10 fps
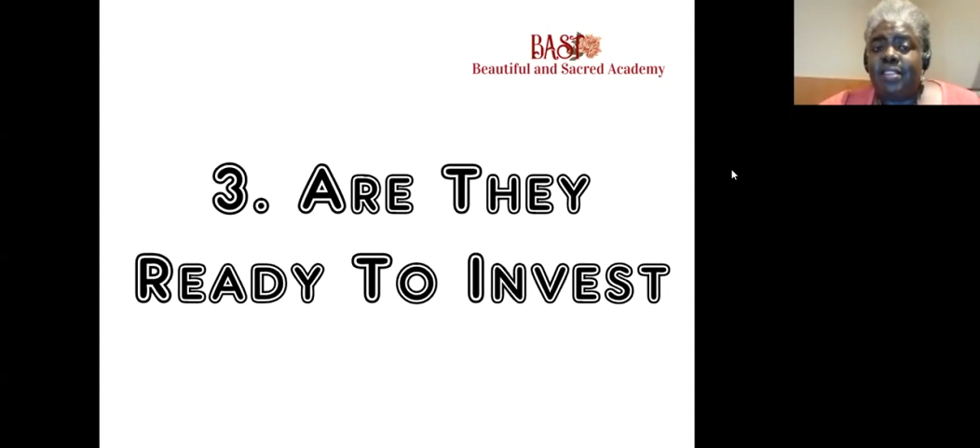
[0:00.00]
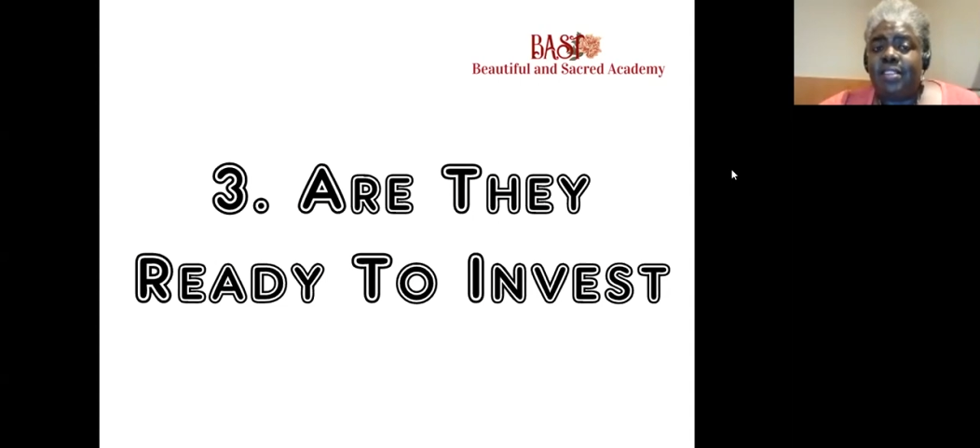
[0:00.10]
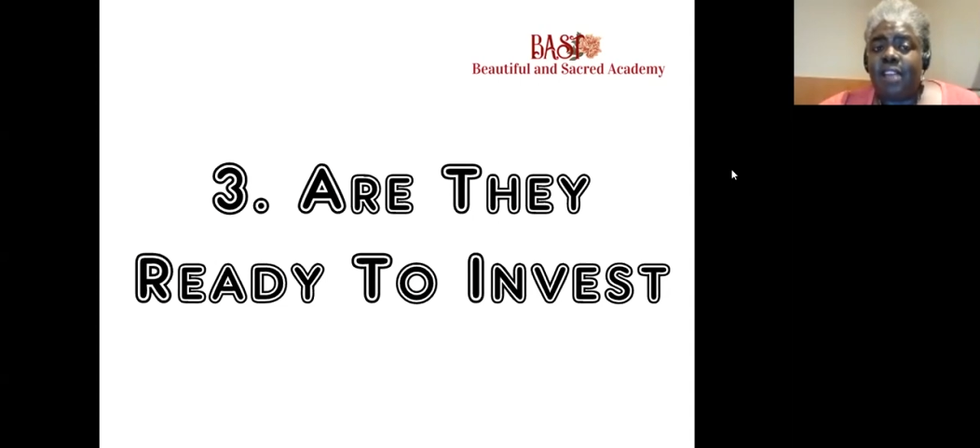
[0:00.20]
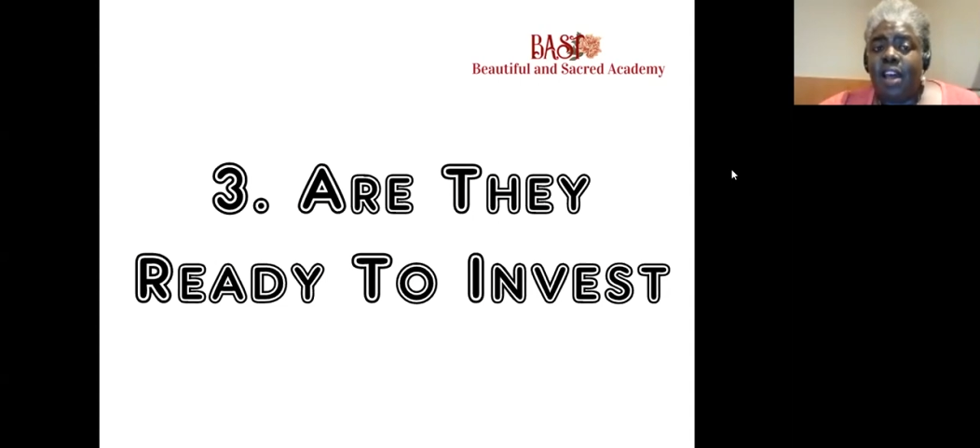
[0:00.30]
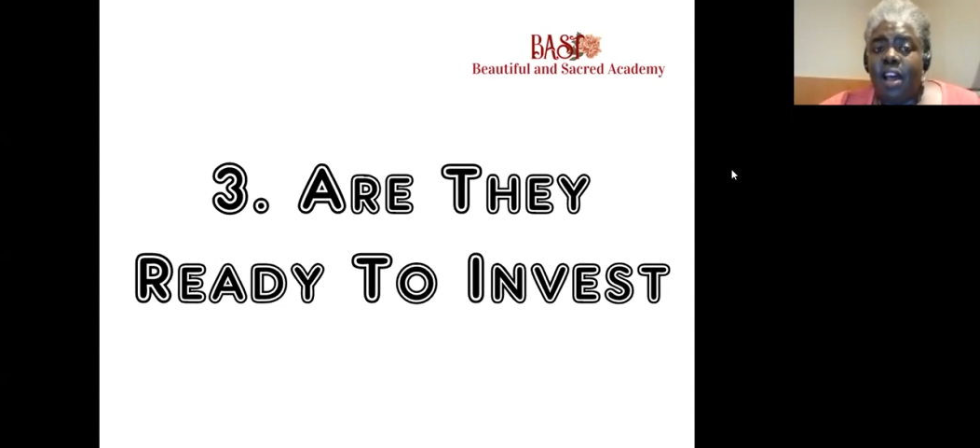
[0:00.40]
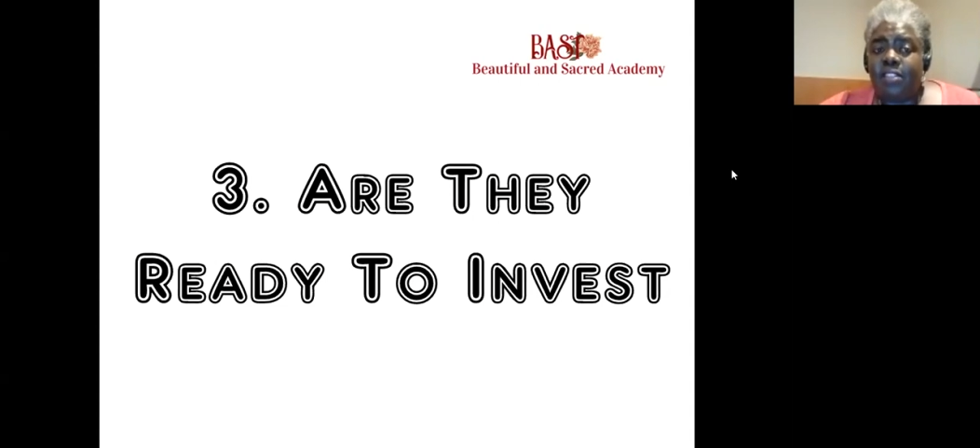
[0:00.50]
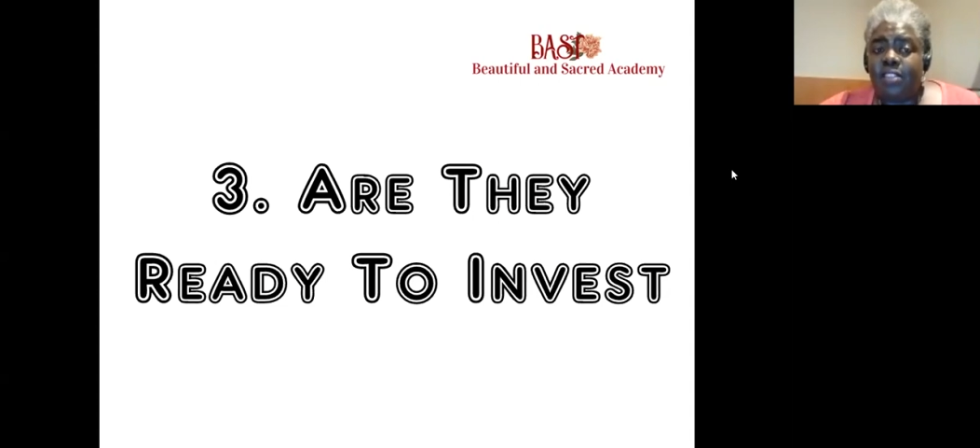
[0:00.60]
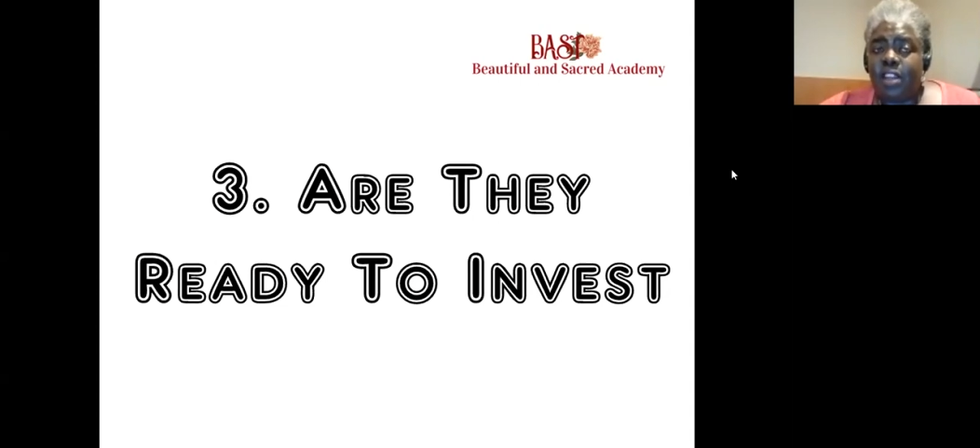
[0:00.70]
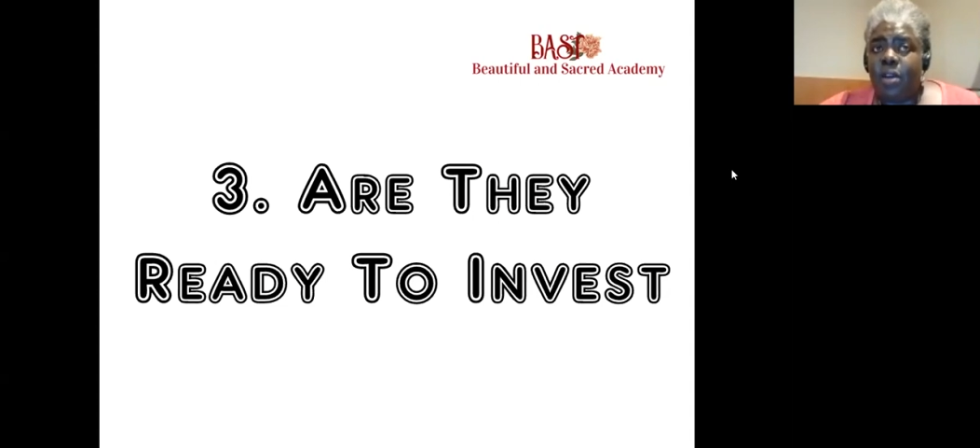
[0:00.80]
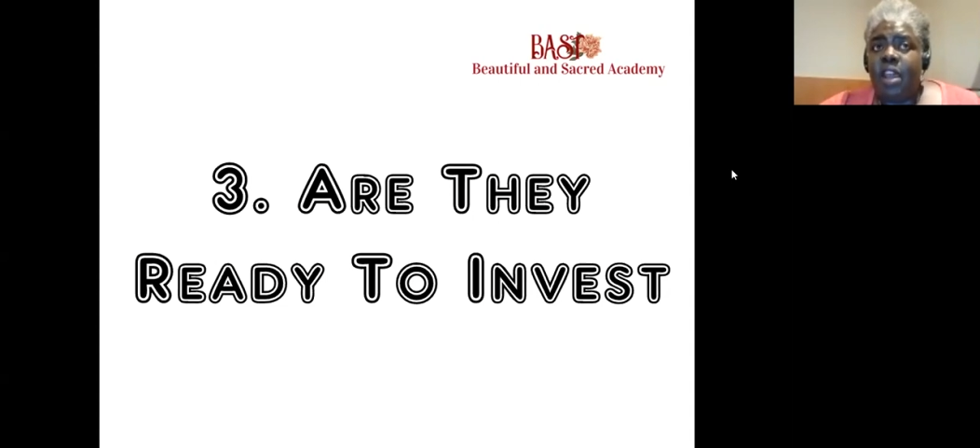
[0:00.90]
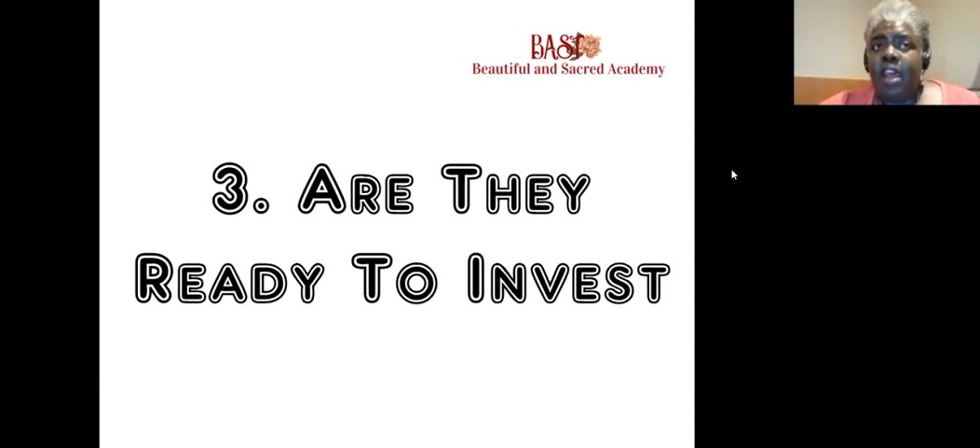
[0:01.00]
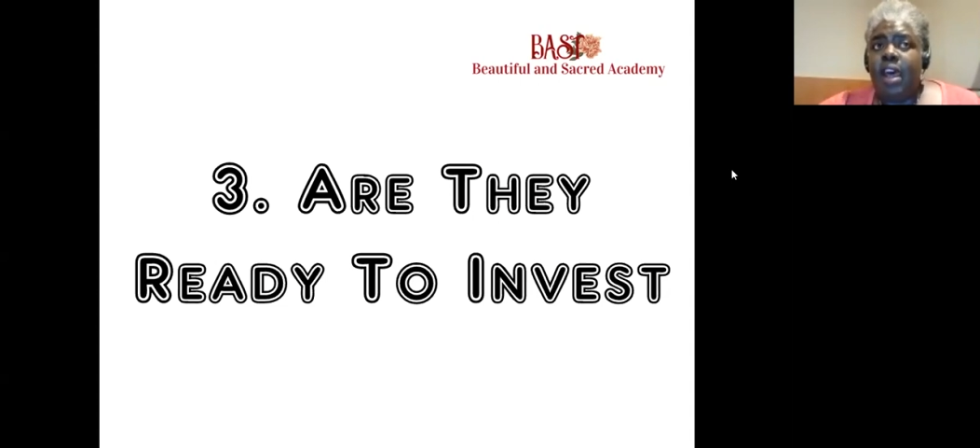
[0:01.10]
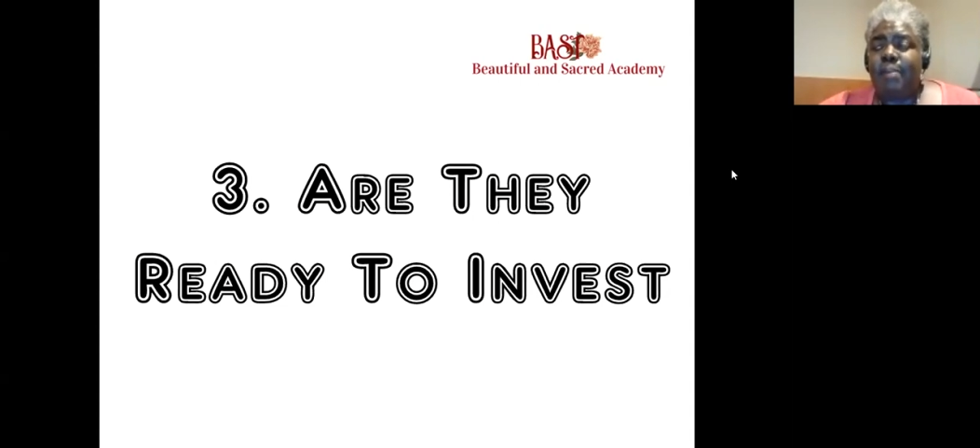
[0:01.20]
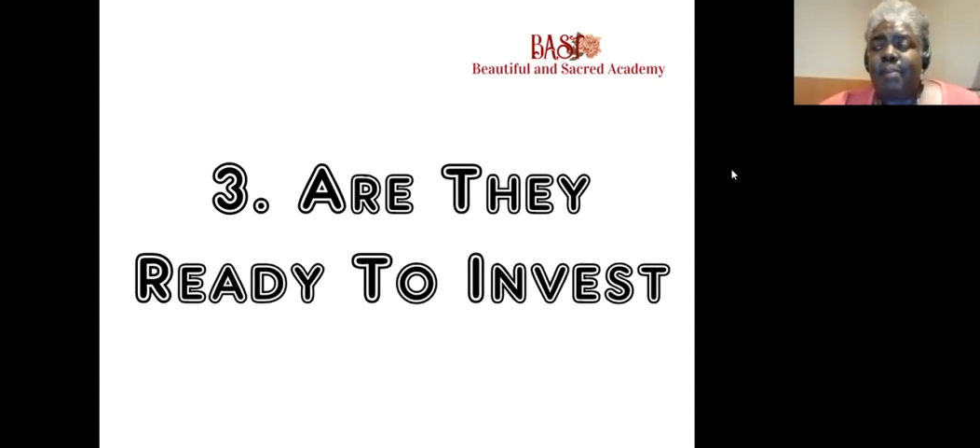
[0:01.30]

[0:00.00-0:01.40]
is also a